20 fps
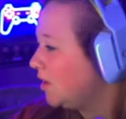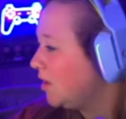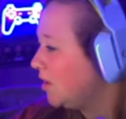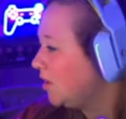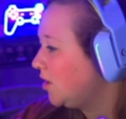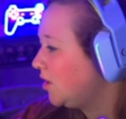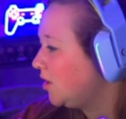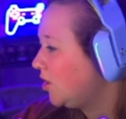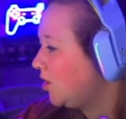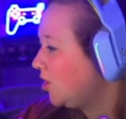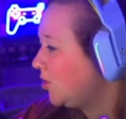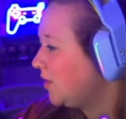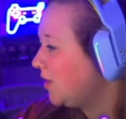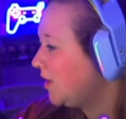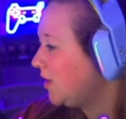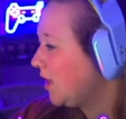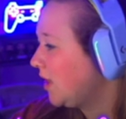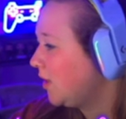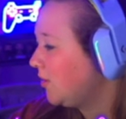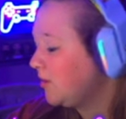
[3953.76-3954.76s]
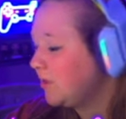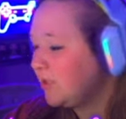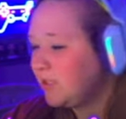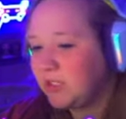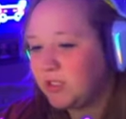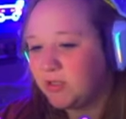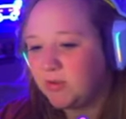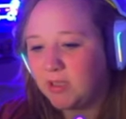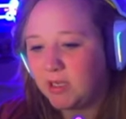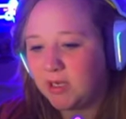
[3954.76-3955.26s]
you know what I want to
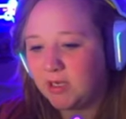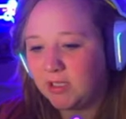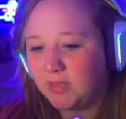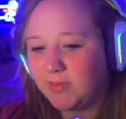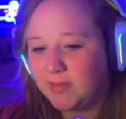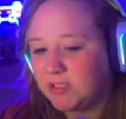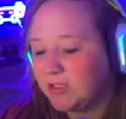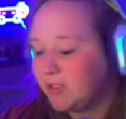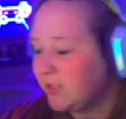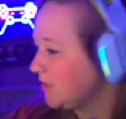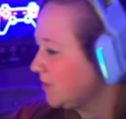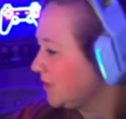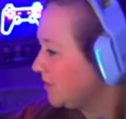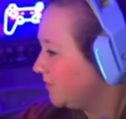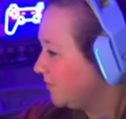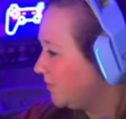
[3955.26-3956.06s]
do? Here, let me do this.